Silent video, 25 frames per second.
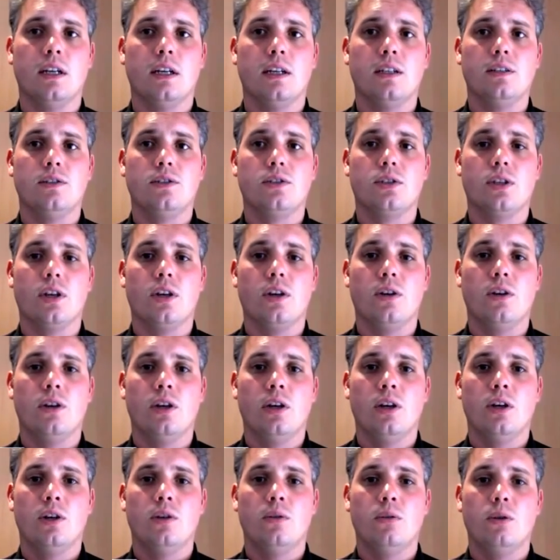And so
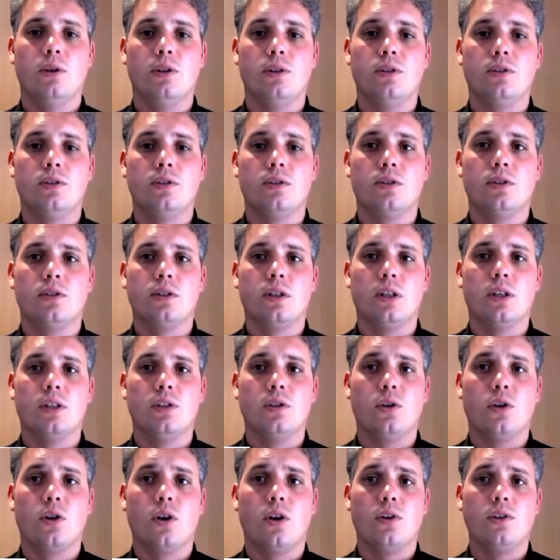with
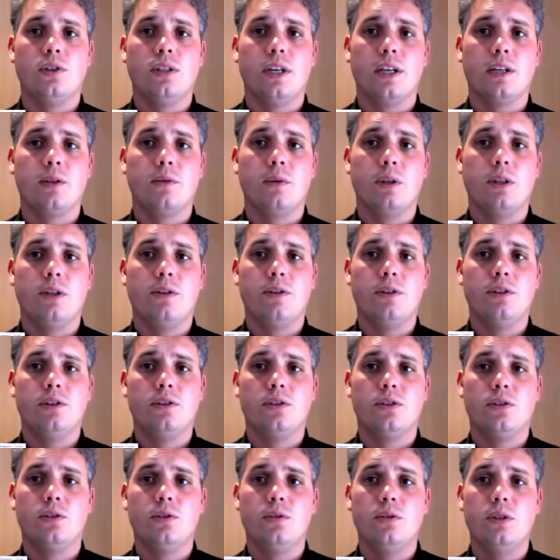your contact, whether
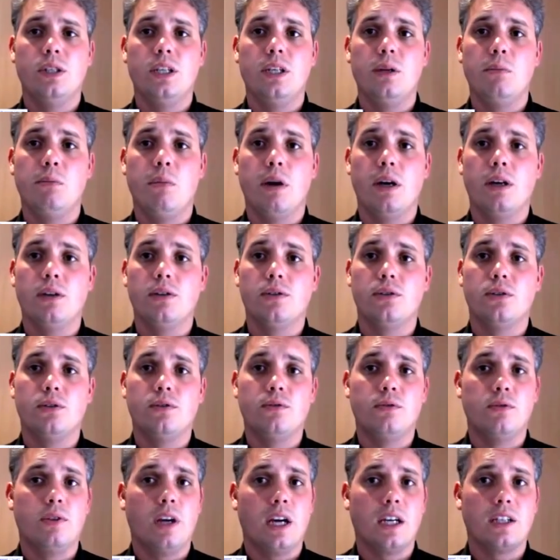it's through email, through
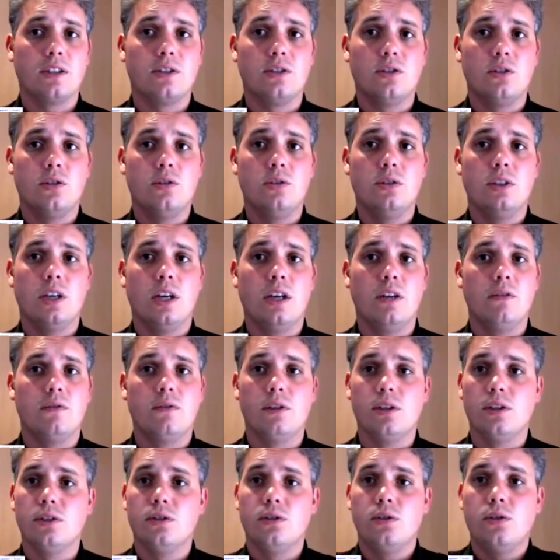fax, through
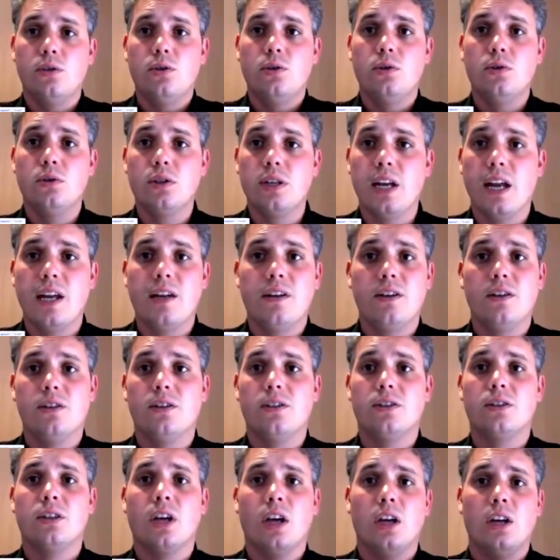telephone, through
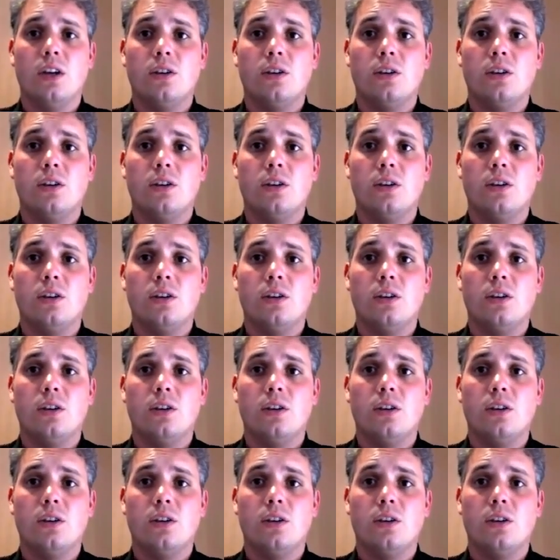newsletters,